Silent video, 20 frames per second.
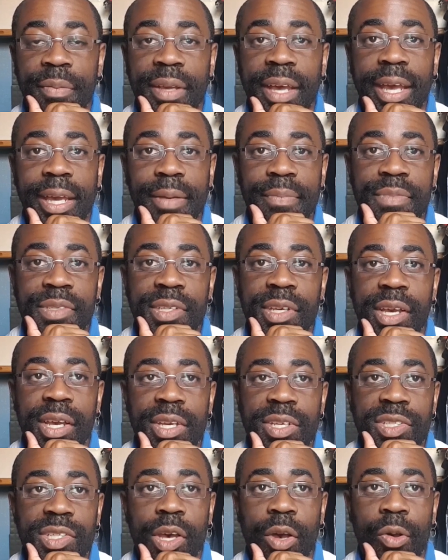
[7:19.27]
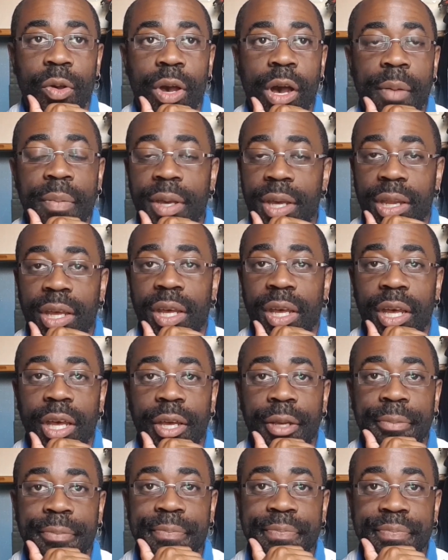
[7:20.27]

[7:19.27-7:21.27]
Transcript: games, so I'm gonna